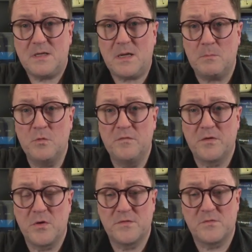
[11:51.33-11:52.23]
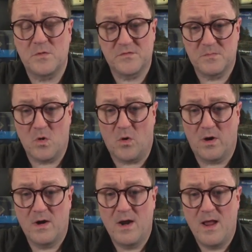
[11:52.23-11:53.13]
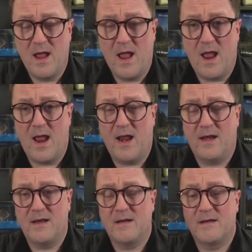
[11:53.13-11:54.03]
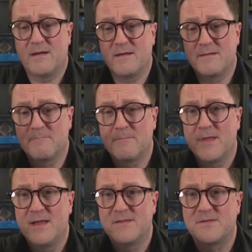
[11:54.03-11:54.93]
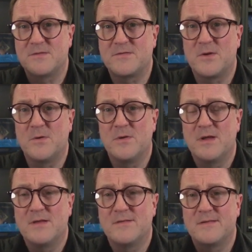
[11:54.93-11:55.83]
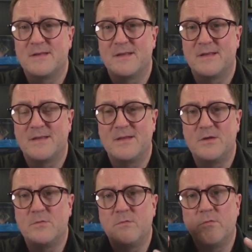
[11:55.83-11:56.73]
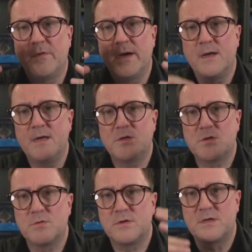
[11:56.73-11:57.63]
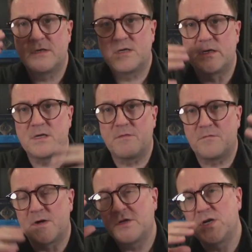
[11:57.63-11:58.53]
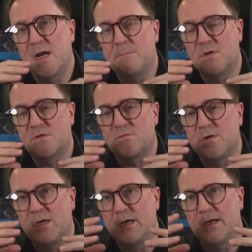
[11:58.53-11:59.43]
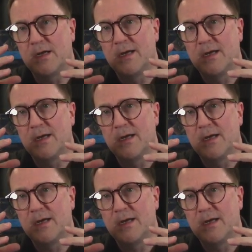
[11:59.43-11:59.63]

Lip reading: move the cursor once more. And so you really need to differentiate between